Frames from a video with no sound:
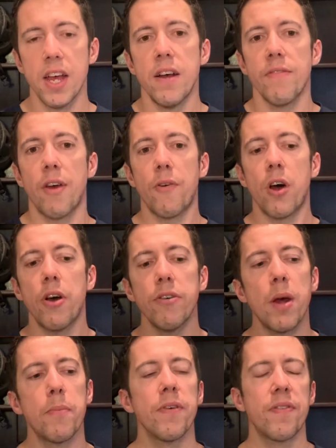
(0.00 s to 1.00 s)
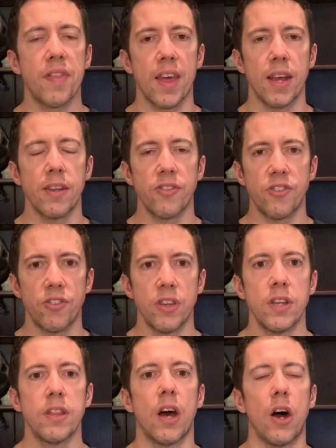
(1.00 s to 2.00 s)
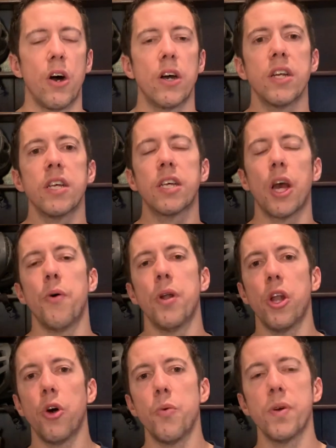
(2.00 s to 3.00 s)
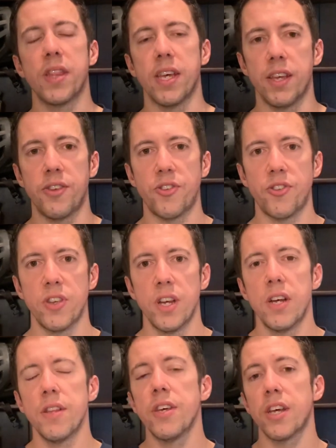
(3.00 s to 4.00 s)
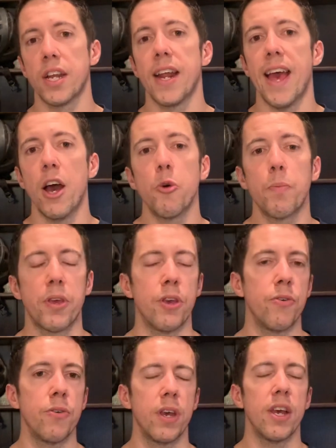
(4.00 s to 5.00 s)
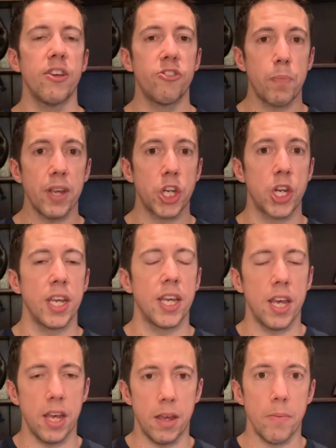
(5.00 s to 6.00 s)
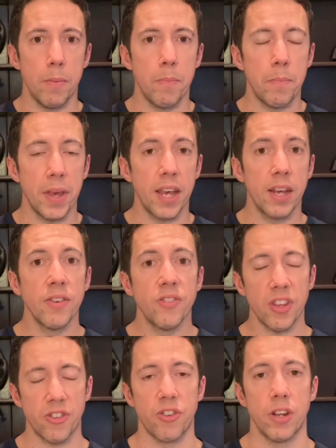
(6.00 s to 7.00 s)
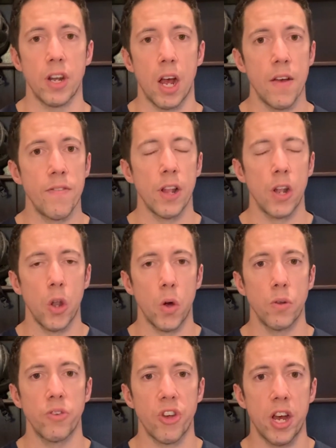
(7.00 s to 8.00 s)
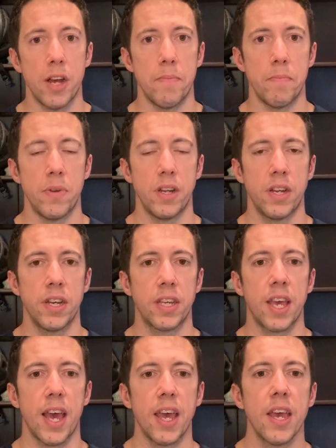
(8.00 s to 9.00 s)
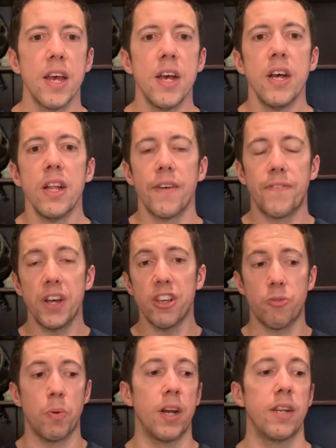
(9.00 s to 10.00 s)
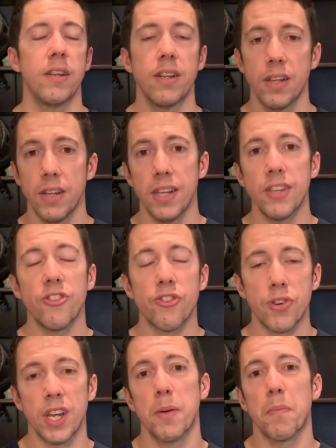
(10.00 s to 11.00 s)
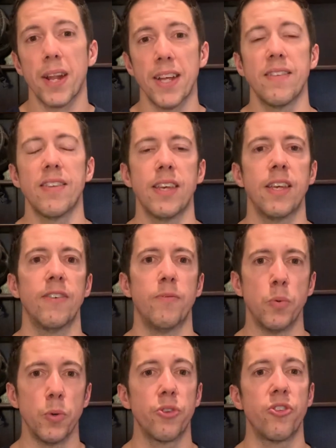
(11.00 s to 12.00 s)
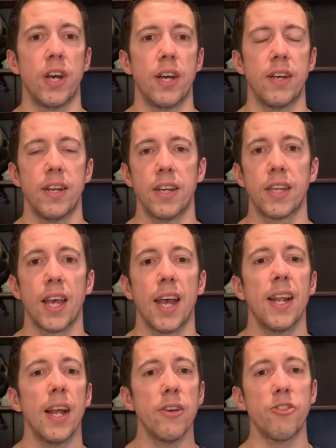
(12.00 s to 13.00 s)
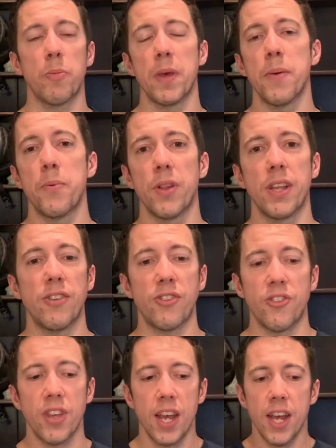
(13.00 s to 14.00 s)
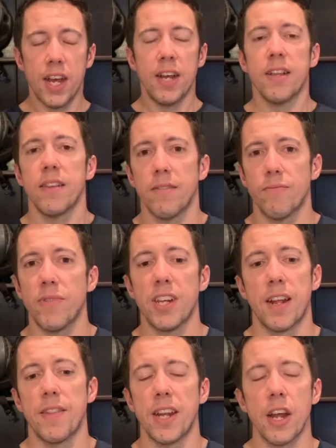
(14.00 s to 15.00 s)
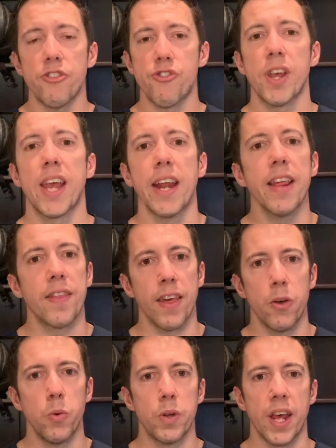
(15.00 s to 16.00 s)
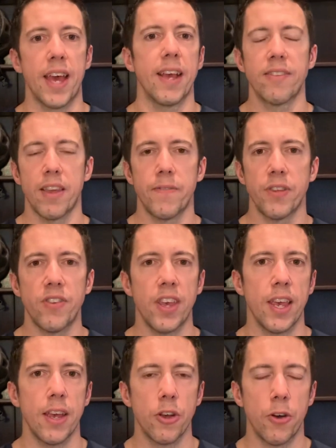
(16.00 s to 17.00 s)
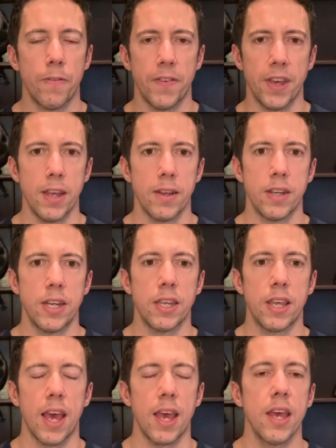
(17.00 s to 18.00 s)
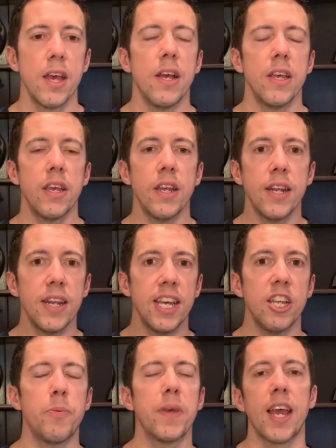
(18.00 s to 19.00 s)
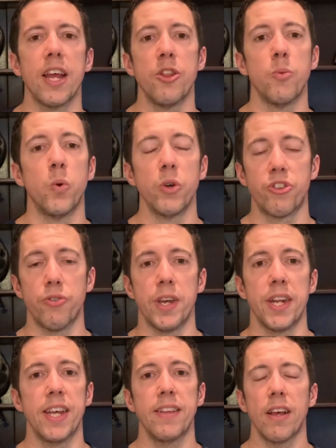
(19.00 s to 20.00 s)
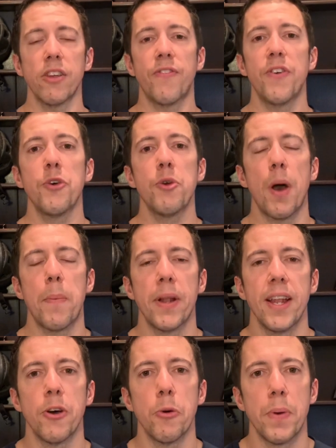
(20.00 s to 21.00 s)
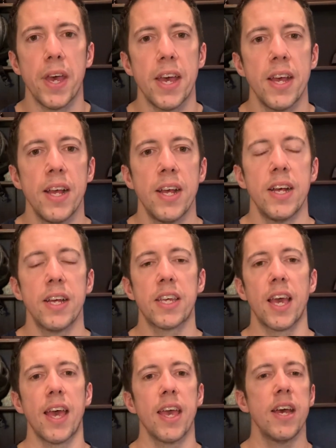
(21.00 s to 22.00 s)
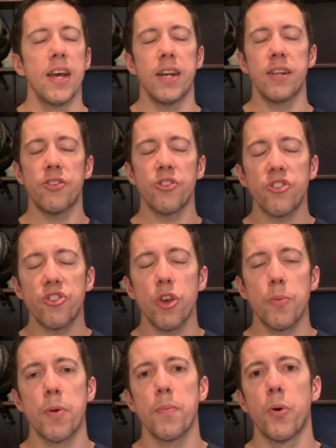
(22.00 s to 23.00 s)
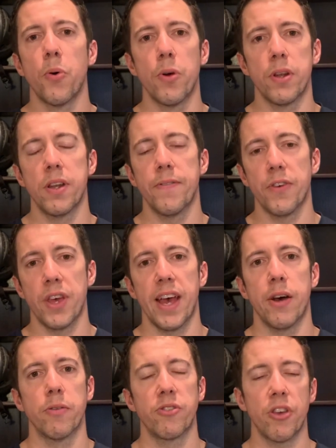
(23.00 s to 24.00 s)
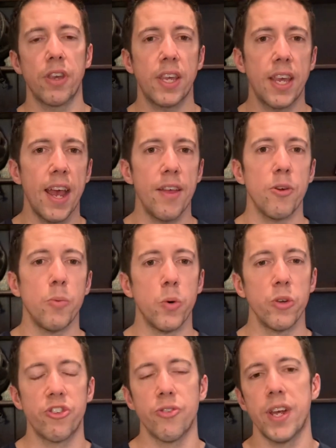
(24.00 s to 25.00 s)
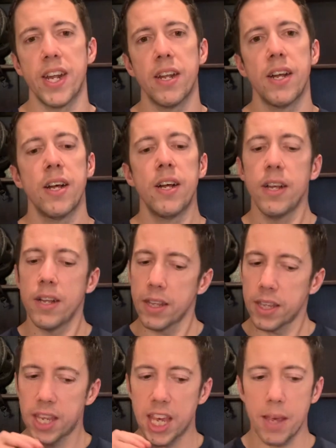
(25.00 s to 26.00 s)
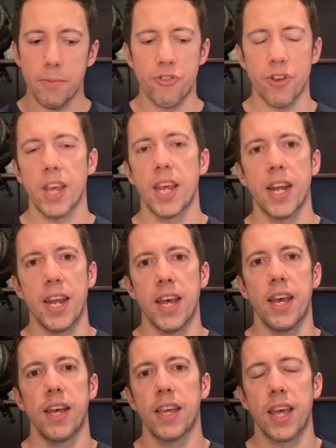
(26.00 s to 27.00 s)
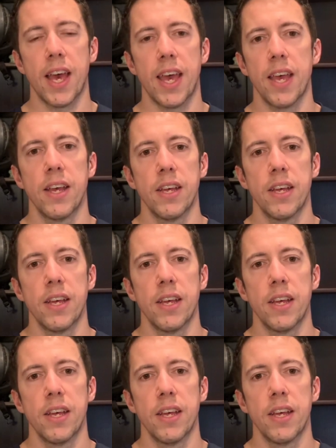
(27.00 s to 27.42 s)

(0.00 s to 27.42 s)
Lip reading: There are a number of things that are going to go along with this that are going to help you, especially in being consistent over the long term, okay? The first one is to drink plenty of water, okay? Loads of people, they just, they don't drink anything all day except for tea and coffee, okay? You need to be getting the water in. It does fill you up a little bit, okay? And it's just super important for your health. So get the water in, keep drinking it, okay?